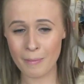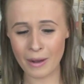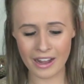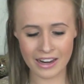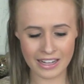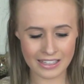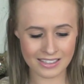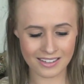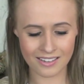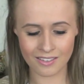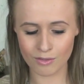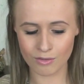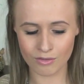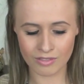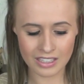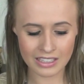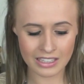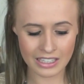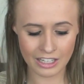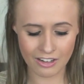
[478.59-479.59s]
But it's
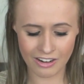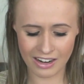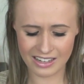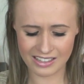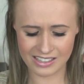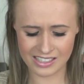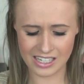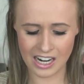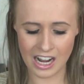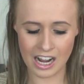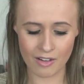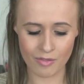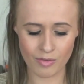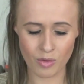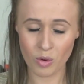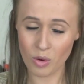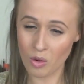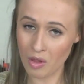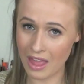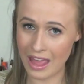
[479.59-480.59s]
really great stuff,
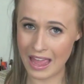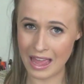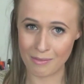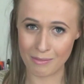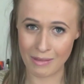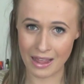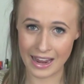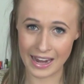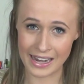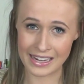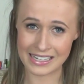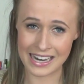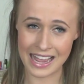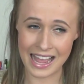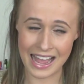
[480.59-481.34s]
all handmade